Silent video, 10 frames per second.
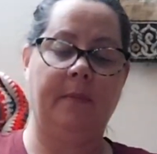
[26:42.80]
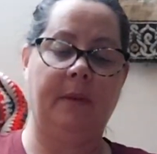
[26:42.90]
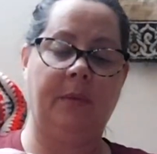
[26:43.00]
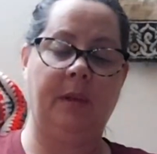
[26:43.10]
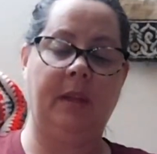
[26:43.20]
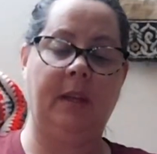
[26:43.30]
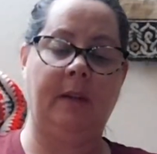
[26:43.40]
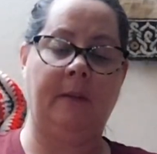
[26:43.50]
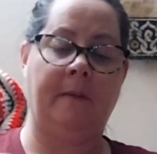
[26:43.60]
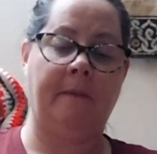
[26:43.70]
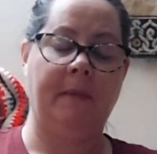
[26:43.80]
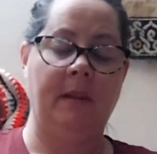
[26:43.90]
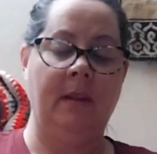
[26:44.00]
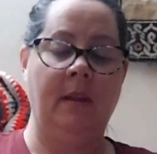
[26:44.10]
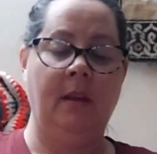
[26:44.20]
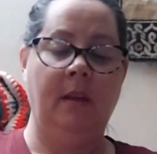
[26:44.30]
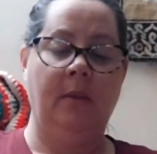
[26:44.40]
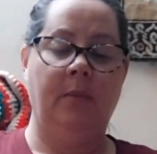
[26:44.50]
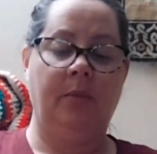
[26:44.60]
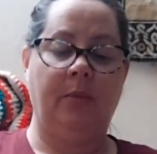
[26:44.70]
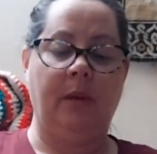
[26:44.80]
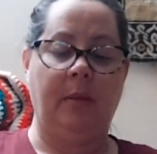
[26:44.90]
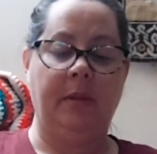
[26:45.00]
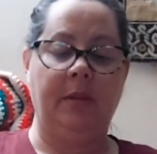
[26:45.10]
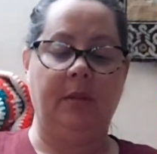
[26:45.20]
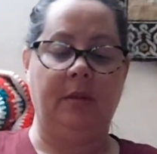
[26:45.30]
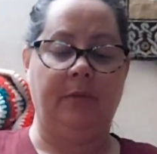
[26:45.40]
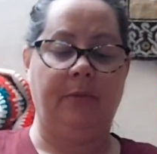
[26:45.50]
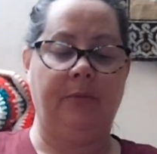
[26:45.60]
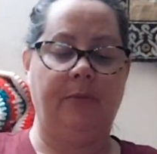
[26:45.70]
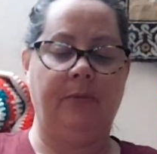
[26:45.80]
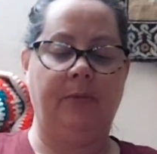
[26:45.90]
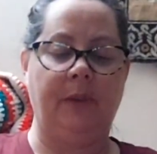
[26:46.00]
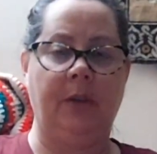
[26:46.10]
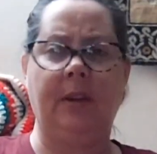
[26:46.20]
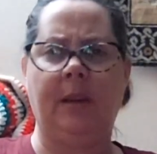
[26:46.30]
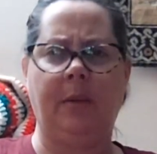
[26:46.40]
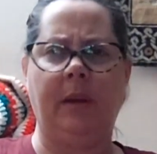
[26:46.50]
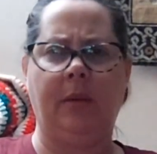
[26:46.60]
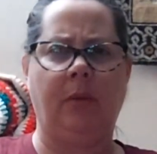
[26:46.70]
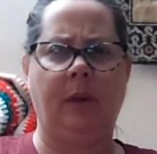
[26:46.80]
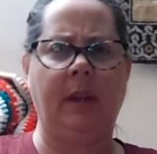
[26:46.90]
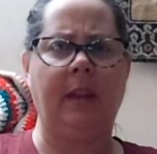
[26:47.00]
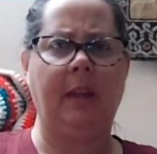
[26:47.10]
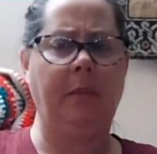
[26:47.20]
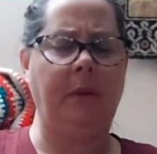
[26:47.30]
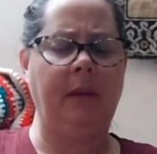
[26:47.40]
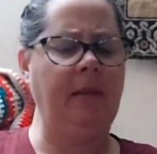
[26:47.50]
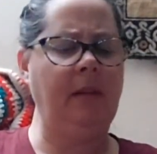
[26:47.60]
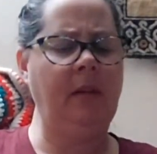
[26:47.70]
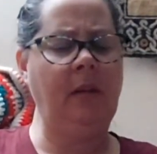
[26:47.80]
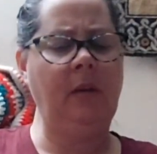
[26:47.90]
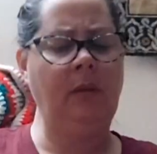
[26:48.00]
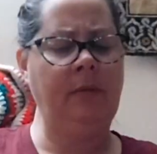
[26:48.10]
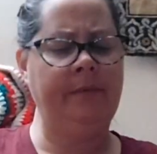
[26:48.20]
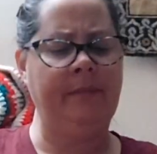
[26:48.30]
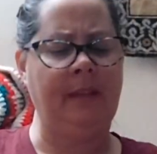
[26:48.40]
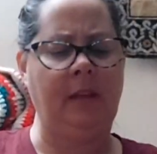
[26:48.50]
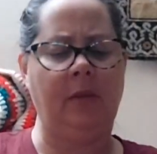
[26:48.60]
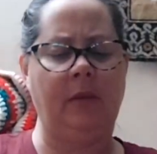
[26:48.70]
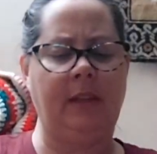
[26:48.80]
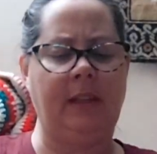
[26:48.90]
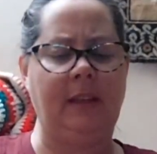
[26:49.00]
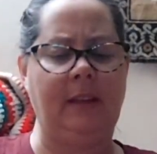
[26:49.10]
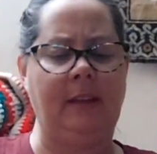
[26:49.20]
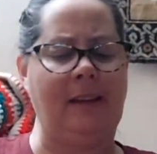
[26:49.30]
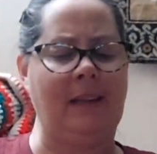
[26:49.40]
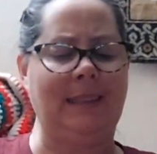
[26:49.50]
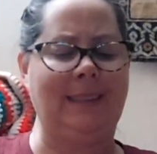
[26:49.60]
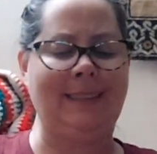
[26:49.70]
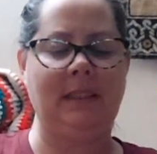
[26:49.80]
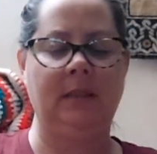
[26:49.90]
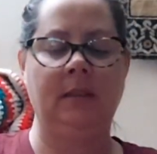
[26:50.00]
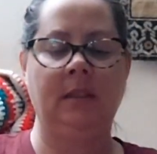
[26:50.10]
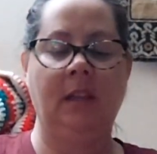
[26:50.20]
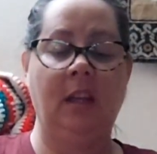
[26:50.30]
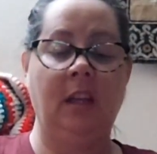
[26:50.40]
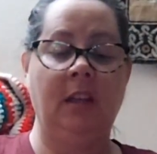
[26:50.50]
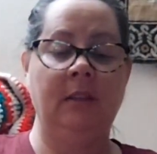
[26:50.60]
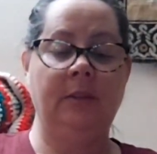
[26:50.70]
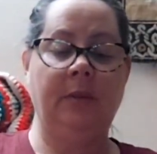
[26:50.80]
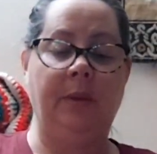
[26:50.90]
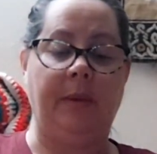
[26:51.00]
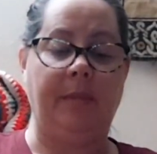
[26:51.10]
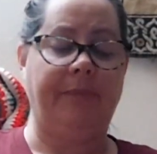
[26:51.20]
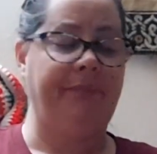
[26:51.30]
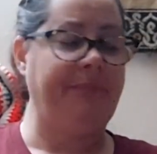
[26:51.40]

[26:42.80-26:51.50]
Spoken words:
I really didn't. Probably should have figured that one out quickly, but no, I did not. So anyway,